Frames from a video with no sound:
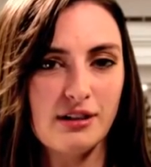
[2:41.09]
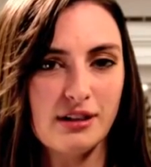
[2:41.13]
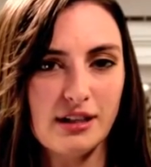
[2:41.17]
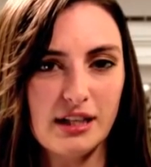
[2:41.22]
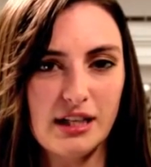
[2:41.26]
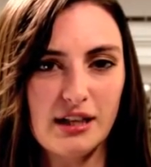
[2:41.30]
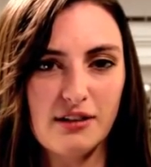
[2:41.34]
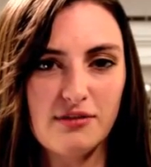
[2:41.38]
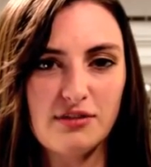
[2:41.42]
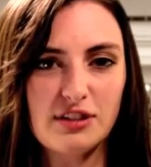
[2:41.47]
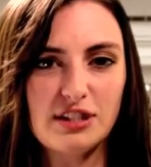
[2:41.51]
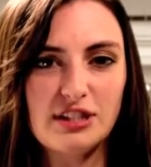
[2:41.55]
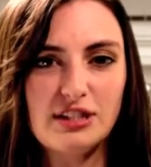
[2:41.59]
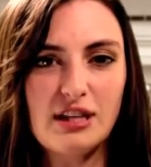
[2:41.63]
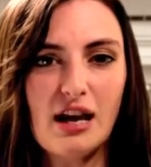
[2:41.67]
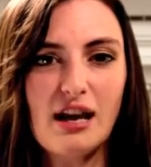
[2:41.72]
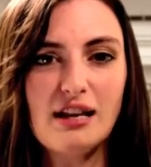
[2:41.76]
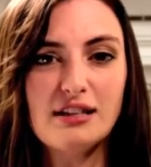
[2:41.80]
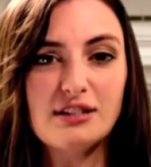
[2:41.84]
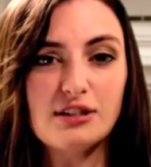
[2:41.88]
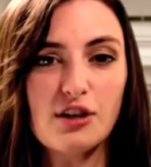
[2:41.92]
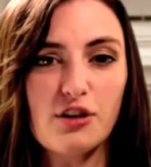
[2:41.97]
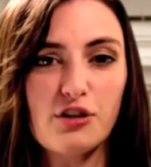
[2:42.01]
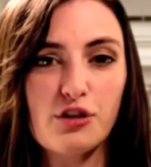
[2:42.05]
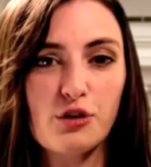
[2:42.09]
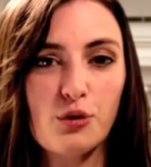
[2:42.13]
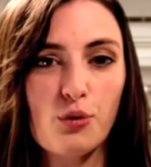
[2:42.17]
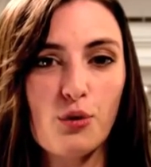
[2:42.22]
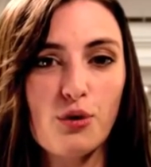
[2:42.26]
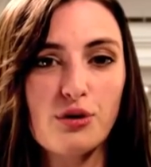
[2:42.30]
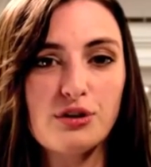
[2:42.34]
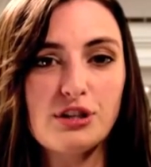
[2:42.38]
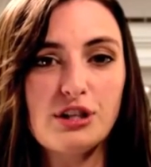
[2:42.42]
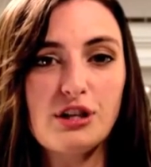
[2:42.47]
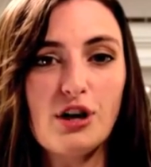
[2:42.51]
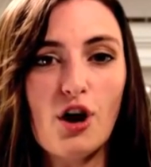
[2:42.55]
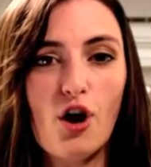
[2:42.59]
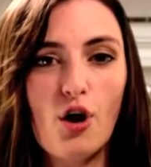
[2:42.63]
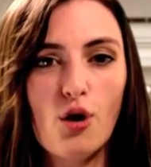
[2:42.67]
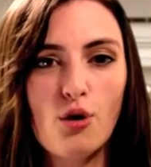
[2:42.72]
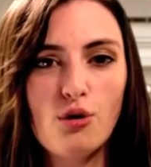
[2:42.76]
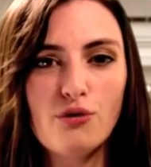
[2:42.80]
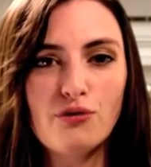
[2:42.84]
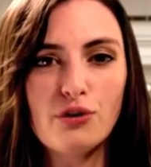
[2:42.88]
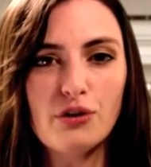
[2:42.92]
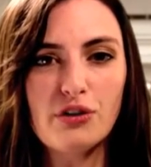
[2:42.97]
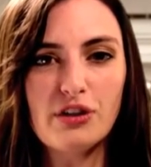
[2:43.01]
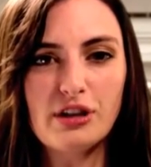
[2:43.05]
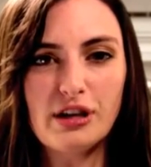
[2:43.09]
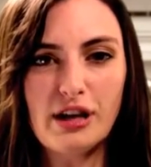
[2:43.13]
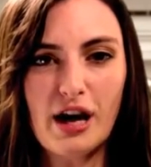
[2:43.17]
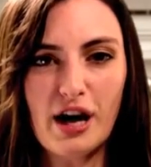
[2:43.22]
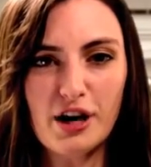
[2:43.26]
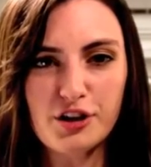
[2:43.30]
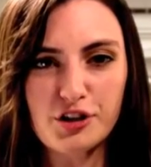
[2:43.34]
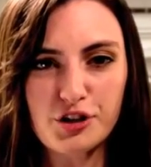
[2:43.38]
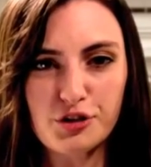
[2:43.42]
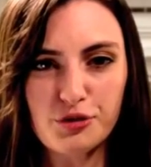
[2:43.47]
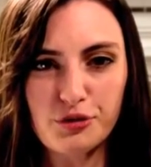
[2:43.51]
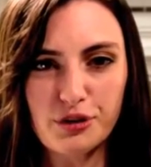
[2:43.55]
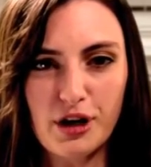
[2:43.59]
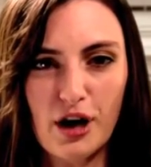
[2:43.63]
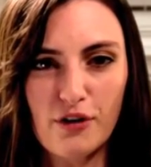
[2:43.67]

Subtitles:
gives states authority over the national